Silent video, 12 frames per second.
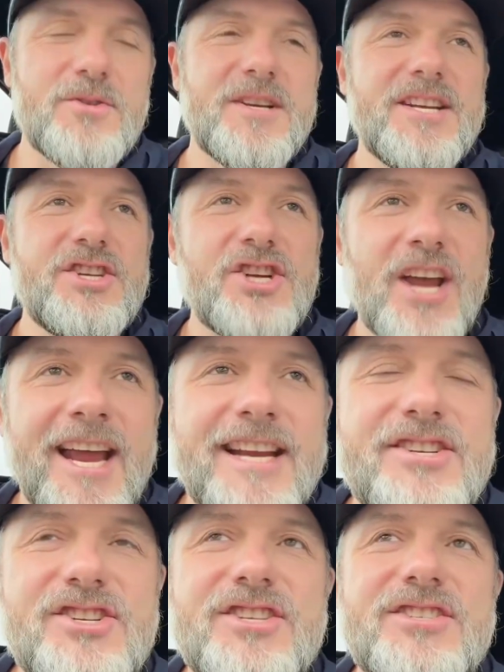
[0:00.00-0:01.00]
He
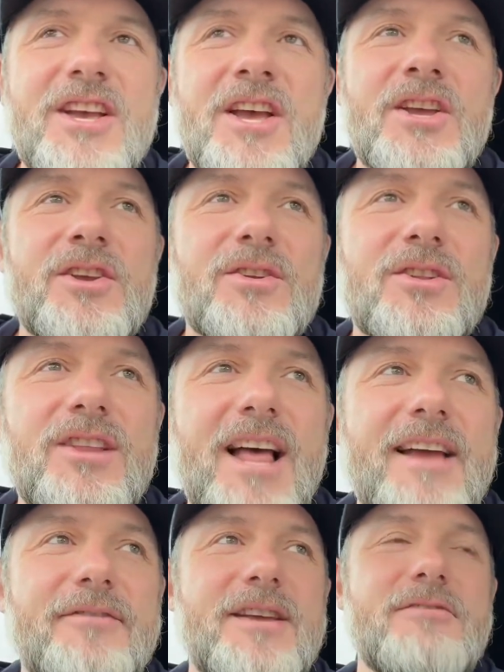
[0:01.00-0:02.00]
changes your
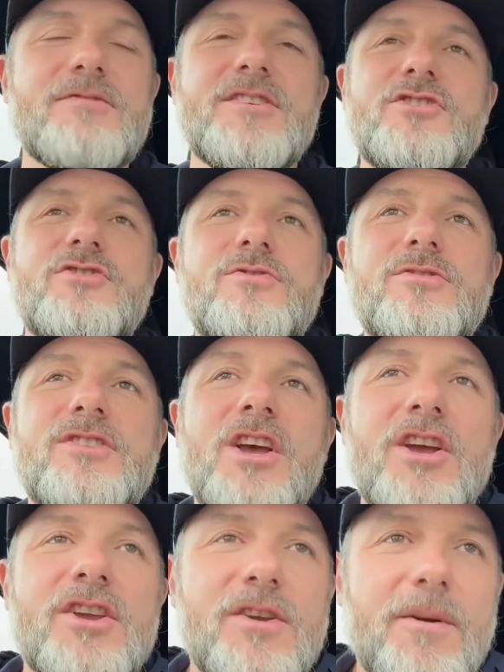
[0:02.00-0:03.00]
life. He renews
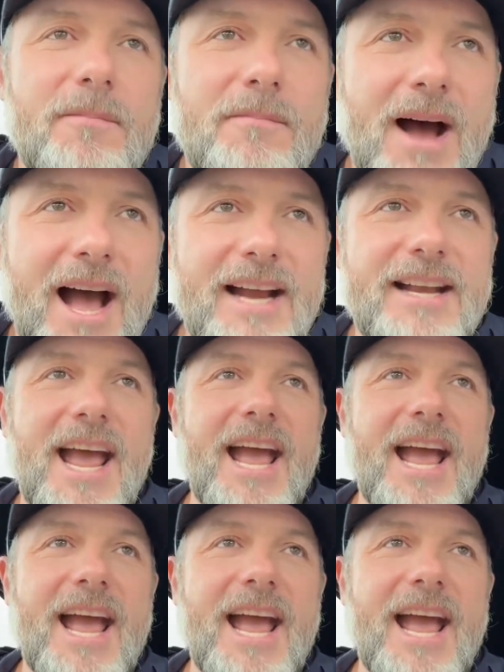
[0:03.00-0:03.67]
your mind.